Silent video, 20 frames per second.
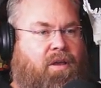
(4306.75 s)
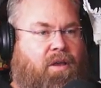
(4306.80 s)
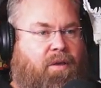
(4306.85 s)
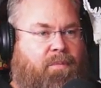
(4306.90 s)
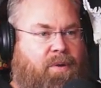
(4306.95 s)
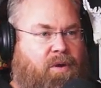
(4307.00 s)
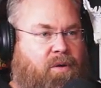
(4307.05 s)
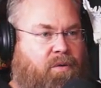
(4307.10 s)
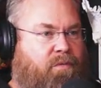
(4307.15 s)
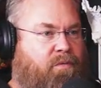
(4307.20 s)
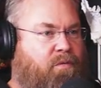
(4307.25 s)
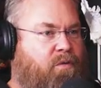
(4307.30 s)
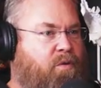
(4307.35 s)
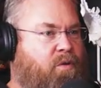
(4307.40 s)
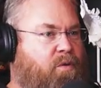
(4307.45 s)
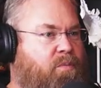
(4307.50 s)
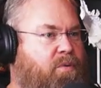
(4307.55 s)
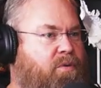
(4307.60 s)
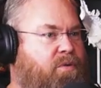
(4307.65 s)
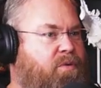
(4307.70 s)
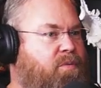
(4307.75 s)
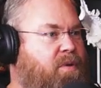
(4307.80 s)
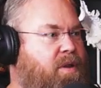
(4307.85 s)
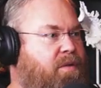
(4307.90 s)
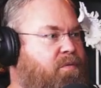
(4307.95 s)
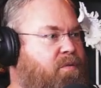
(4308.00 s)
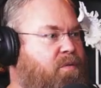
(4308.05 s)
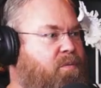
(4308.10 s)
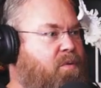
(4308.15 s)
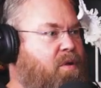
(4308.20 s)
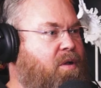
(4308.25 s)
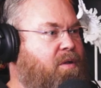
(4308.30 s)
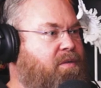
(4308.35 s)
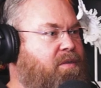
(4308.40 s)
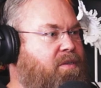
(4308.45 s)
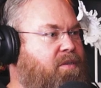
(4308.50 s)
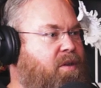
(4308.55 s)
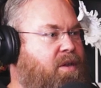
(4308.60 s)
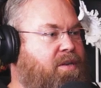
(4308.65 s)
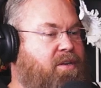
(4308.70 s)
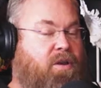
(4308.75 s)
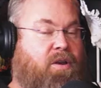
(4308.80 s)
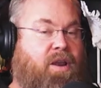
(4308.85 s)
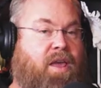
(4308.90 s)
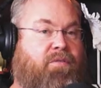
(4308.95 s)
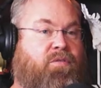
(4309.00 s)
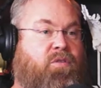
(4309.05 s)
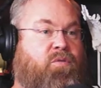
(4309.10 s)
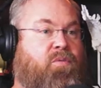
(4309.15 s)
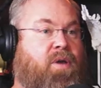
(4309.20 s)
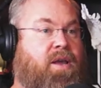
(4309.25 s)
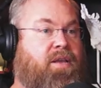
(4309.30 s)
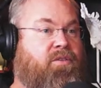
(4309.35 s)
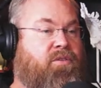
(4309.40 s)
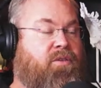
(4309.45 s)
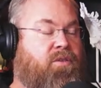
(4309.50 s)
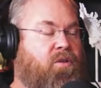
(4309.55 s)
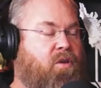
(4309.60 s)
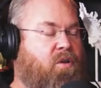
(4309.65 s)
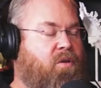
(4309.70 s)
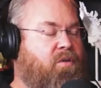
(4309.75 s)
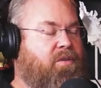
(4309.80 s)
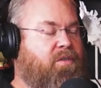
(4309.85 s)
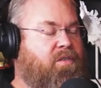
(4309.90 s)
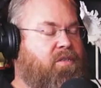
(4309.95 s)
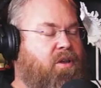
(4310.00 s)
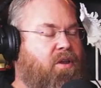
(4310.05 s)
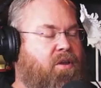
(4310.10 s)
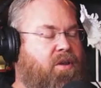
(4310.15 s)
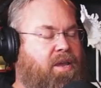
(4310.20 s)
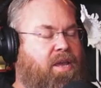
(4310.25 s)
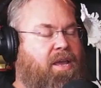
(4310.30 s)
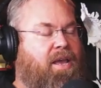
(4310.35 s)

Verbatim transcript: I've been looking for a good book to read for a while, so I don't have to wait too long. So